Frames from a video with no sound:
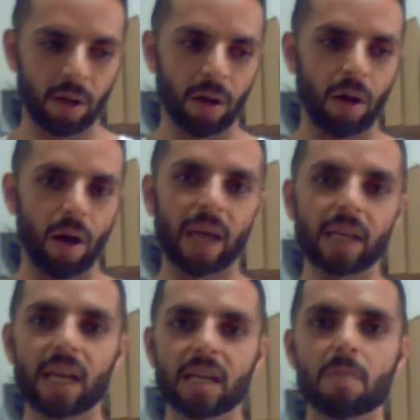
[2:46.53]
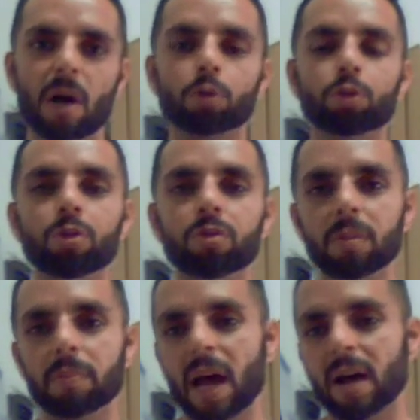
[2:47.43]
I gained about 2-3
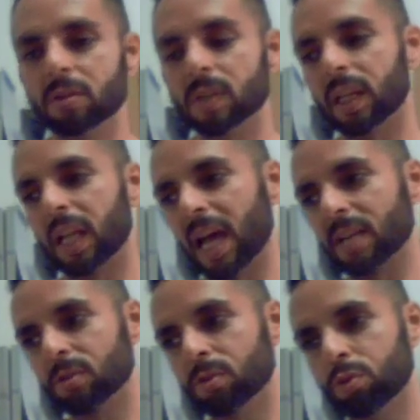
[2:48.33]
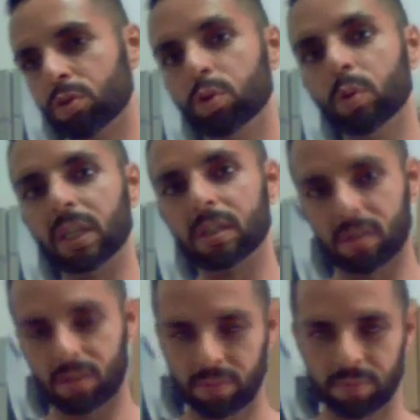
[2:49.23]
pounds in the last 2
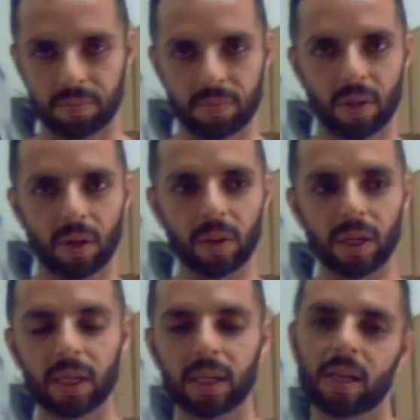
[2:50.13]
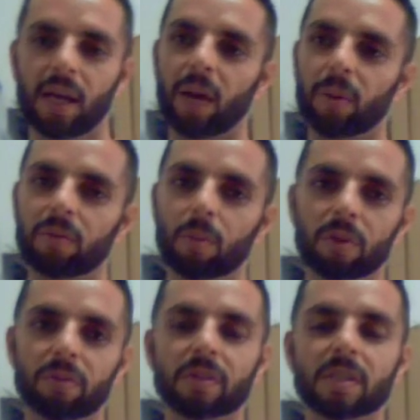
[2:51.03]
weeks, okay? I went from
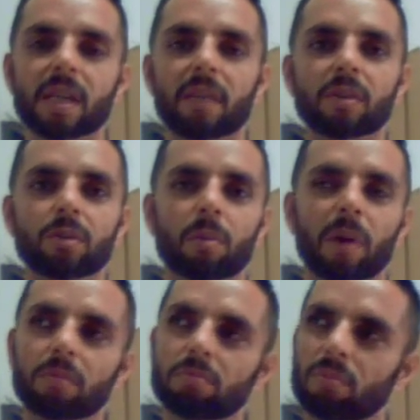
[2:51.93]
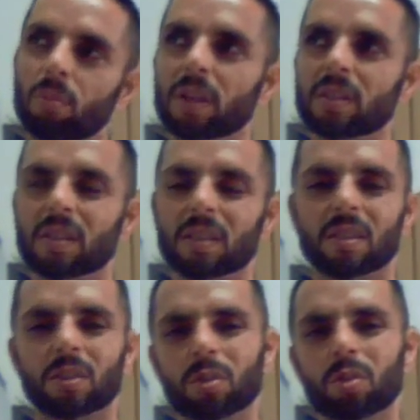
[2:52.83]
157 to about 160,
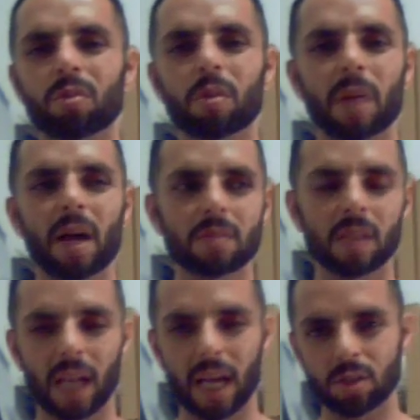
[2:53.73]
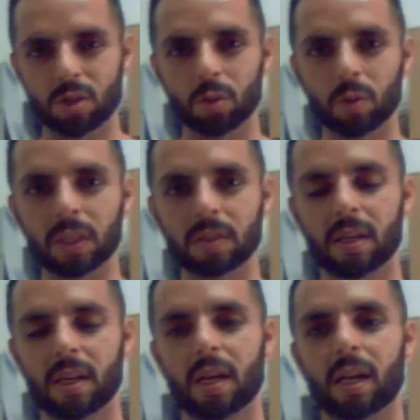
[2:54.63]
so 2-3 pounds in the last 2 weeks.
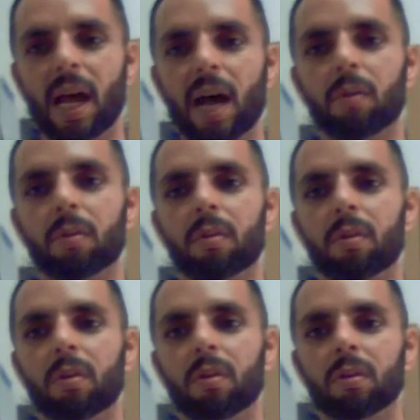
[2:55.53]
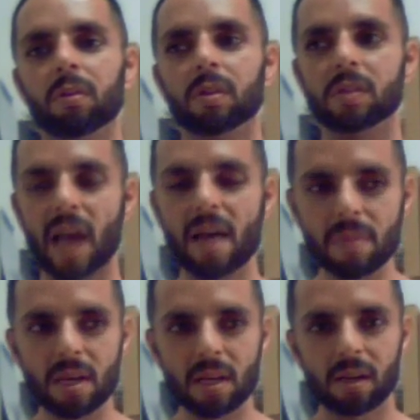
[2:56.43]
Now, does that
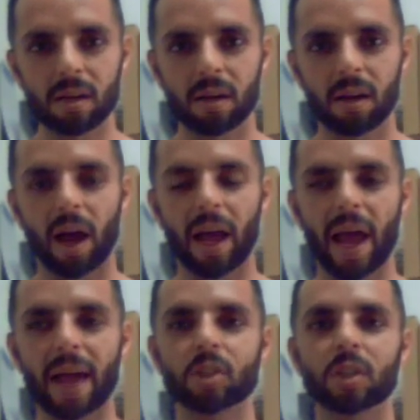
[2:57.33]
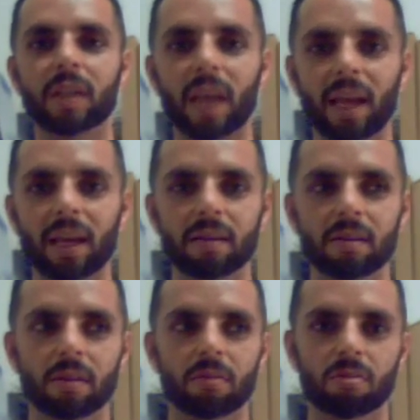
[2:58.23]
mean I actually gained
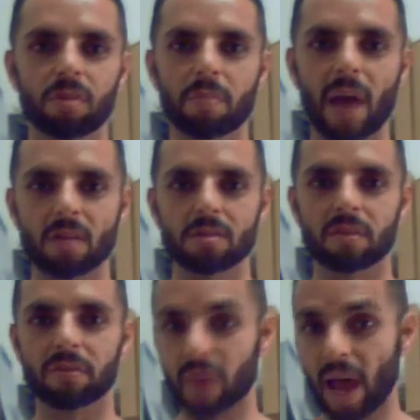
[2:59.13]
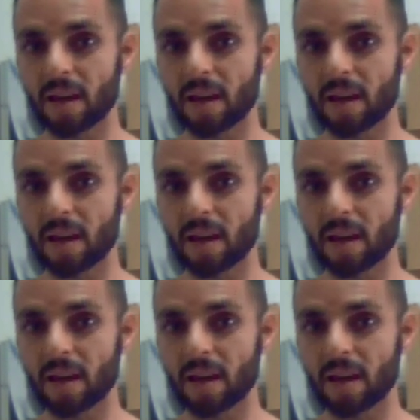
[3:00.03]
3 pounds of fat?